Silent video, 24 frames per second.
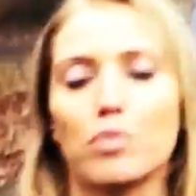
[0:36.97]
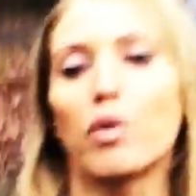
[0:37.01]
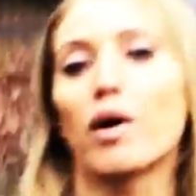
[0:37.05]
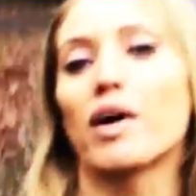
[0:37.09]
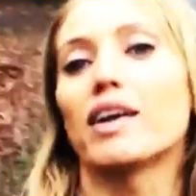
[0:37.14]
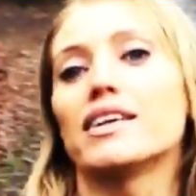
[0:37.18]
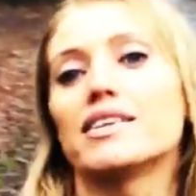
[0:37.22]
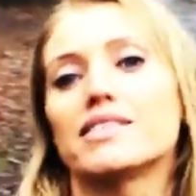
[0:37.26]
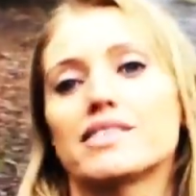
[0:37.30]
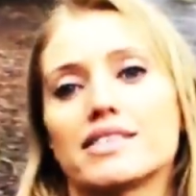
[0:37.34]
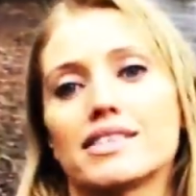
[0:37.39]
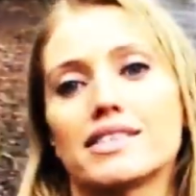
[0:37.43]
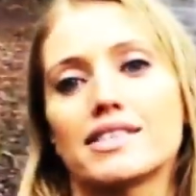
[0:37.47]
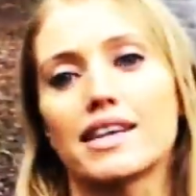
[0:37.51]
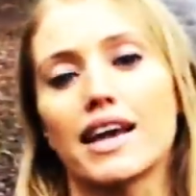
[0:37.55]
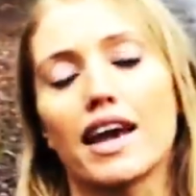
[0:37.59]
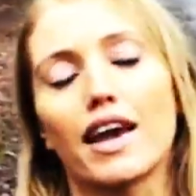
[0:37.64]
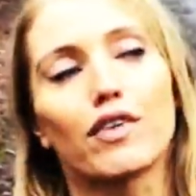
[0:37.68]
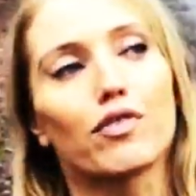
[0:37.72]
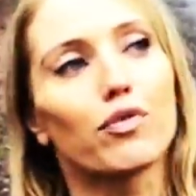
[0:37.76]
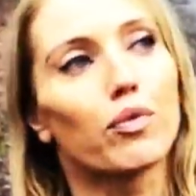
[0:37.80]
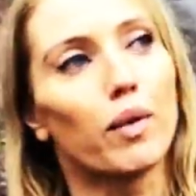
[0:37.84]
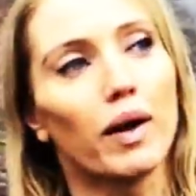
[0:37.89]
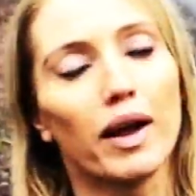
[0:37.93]
1 is as
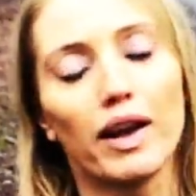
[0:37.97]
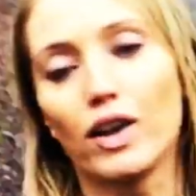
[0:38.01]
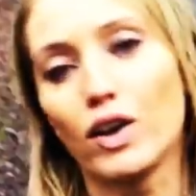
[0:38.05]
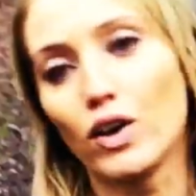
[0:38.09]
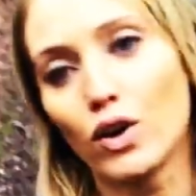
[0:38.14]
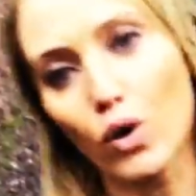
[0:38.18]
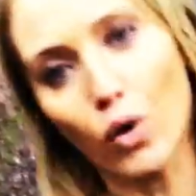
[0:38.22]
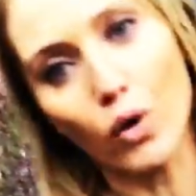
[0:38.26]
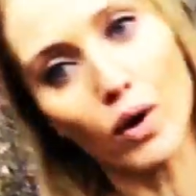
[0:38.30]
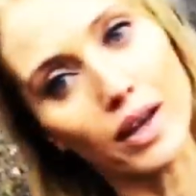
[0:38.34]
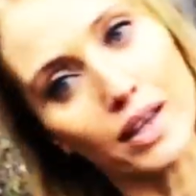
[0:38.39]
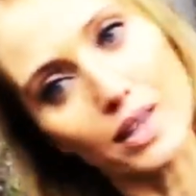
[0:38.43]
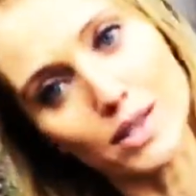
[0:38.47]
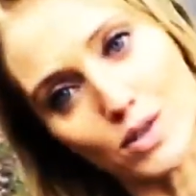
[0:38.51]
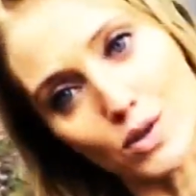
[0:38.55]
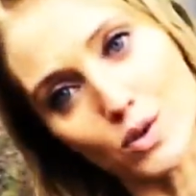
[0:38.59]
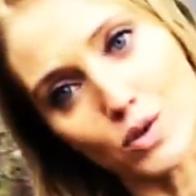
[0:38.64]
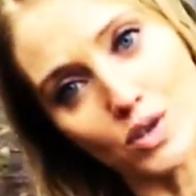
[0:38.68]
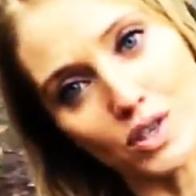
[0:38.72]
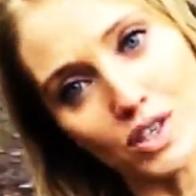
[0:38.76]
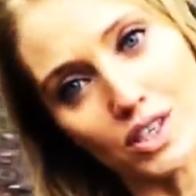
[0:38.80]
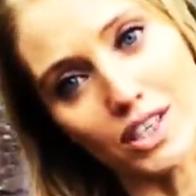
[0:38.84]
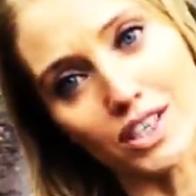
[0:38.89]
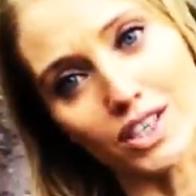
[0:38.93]
if we're not
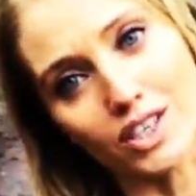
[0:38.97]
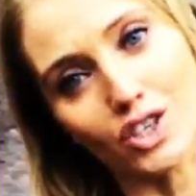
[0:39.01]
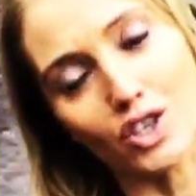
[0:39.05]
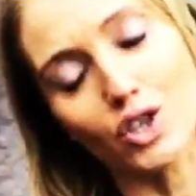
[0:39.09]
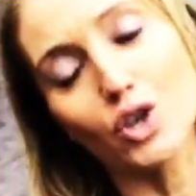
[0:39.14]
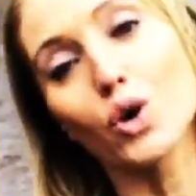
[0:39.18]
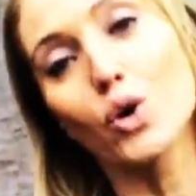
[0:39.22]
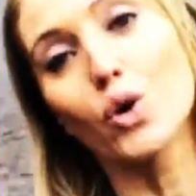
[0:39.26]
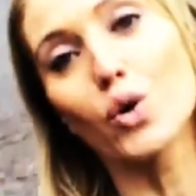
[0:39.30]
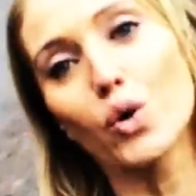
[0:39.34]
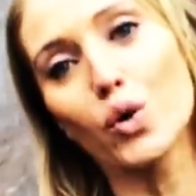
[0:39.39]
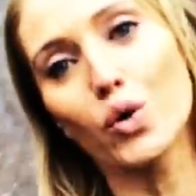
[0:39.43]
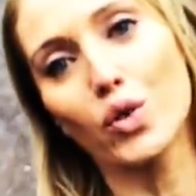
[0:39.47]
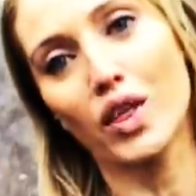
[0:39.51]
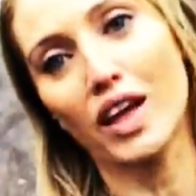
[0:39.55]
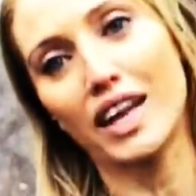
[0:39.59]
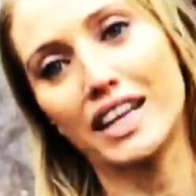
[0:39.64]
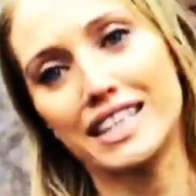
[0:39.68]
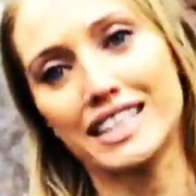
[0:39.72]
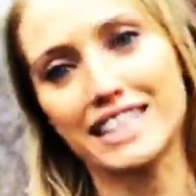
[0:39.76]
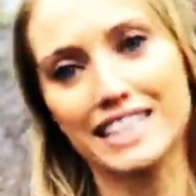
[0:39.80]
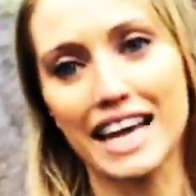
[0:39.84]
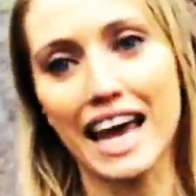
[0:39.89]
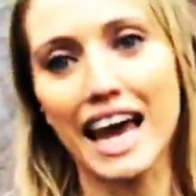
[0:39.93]
exhausted at all,
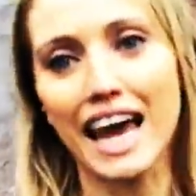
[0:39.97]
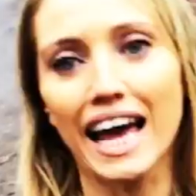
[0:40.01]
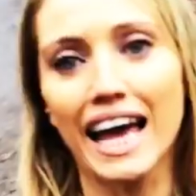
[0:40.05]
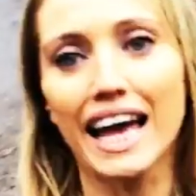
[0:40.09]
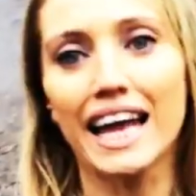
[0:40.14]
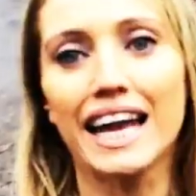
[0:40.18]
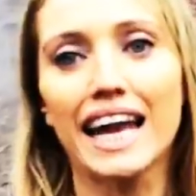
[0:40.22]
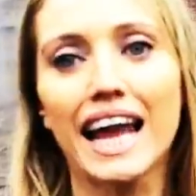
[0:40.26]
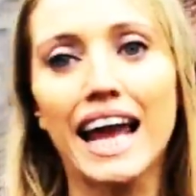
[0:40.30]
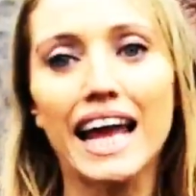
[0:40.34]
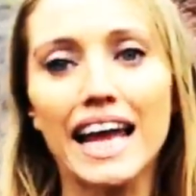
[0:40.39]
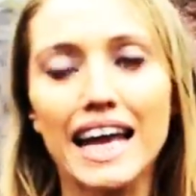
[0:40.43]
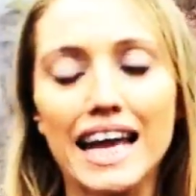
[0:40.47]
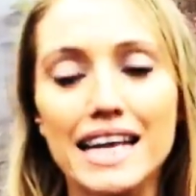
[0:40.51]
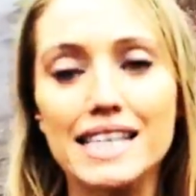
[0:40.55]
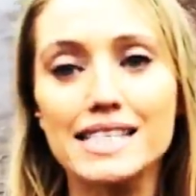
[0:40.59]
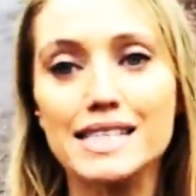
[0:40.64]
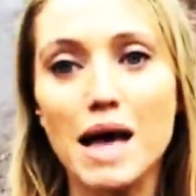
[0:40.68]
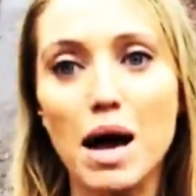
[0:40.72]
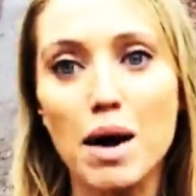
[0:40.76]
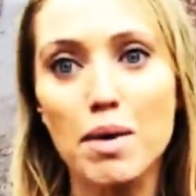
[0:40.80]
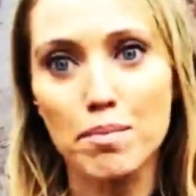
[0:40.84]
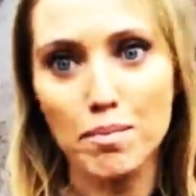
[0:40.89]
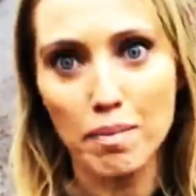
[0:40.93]
then 10
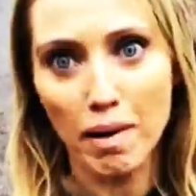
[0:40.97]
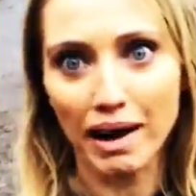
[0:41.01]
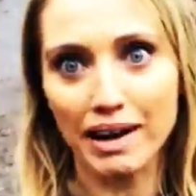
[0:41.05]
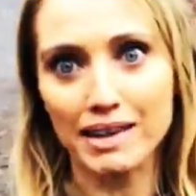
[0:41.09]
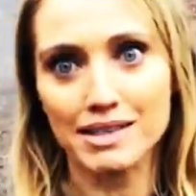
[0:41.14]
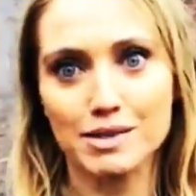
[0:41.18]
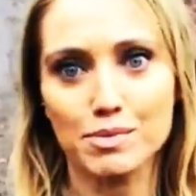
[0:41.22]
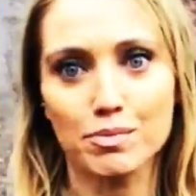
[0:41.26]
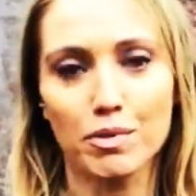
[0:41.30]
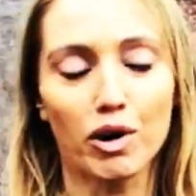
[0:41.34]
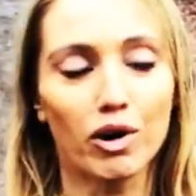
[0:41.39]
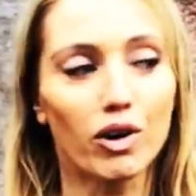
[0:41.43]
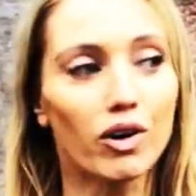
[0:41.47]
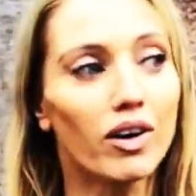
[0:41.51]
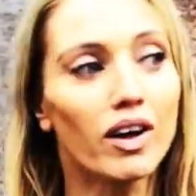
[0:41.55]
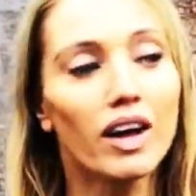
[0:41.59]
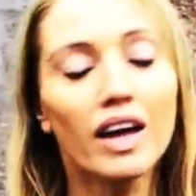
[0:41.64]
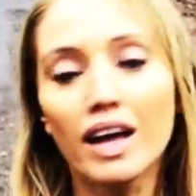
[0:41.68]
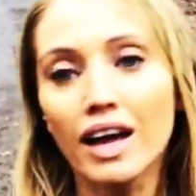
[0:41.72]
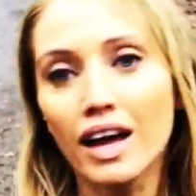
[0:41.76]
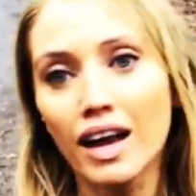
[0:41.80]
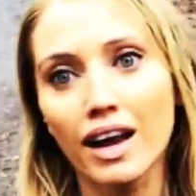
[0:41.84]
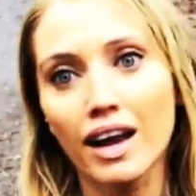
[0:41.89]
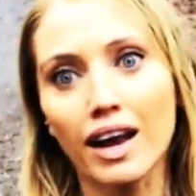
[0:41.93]
is a maximal,
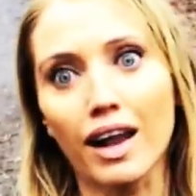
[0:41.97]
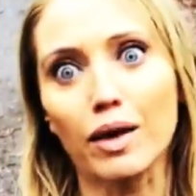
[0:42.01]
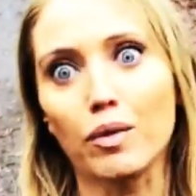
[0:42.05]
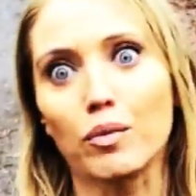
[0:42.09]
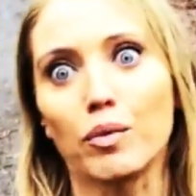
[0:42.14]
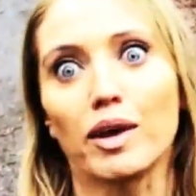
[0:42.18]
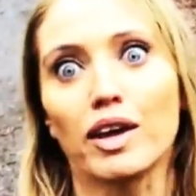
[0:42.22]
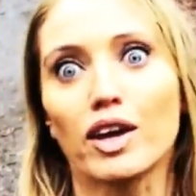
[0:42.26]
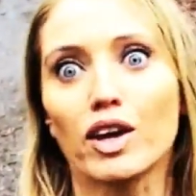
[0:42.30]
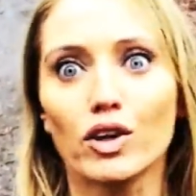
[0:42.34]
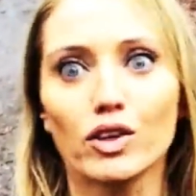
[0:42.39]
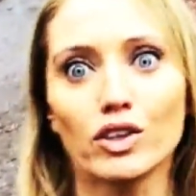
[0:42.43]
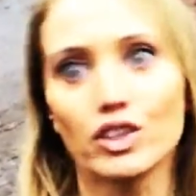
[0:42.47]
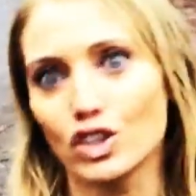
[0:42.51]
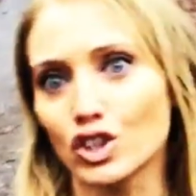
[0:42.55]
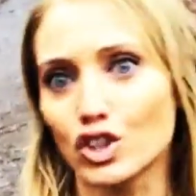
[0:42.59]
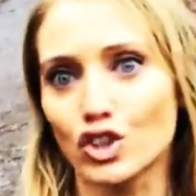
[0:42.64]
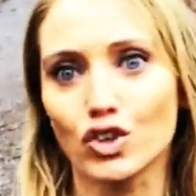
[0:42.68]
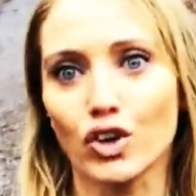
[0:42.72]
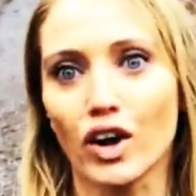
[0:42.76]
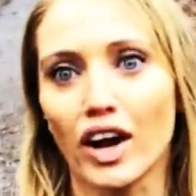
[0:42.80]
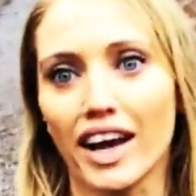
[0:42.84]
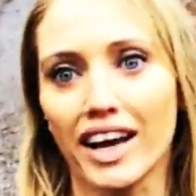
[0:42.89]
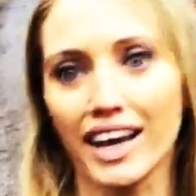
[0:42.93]
like we couldn't
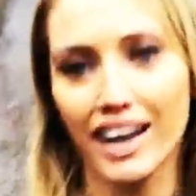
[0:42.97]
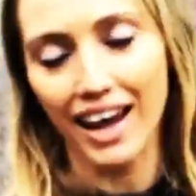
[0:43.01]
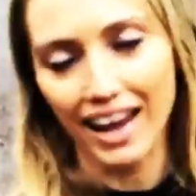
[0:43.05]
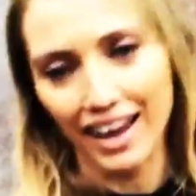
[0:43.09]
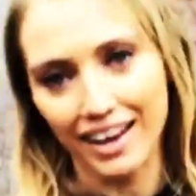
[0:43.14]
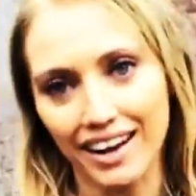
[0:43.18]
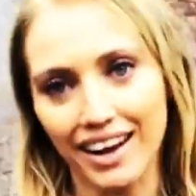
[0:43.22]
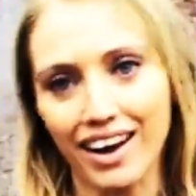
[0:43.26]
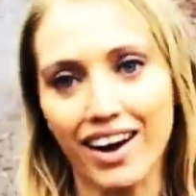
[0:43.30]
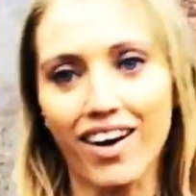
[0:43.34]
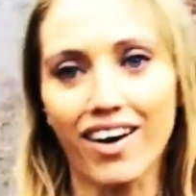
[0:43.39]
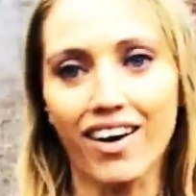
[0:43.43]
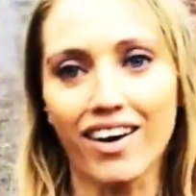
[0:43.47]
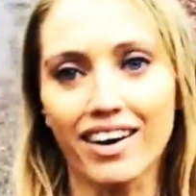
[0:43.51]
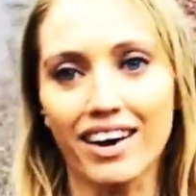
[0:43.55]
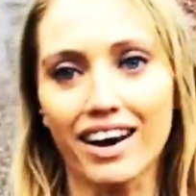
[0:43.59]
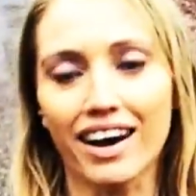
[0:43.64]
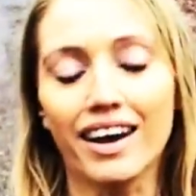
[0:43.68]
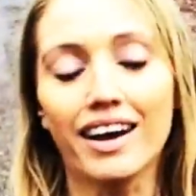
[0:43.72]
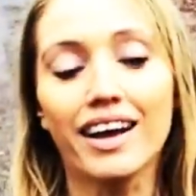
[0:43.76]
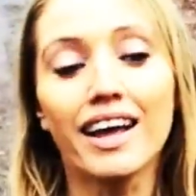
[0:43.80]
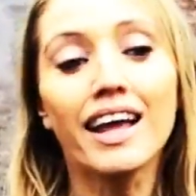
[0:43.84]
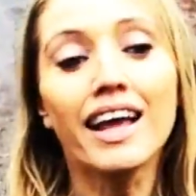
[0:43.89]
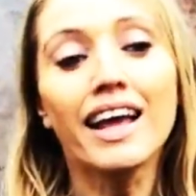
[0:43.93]
train any
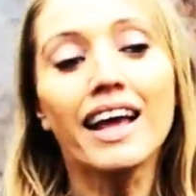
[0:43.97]
harder.